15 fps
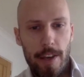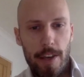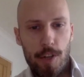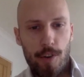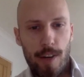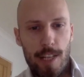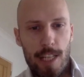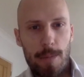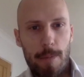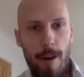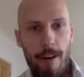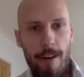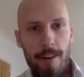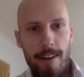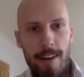
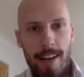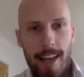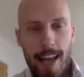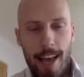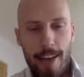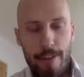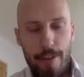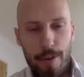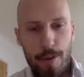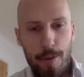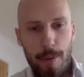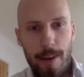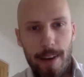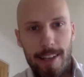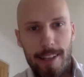transparent and ethical
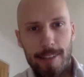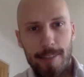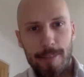way.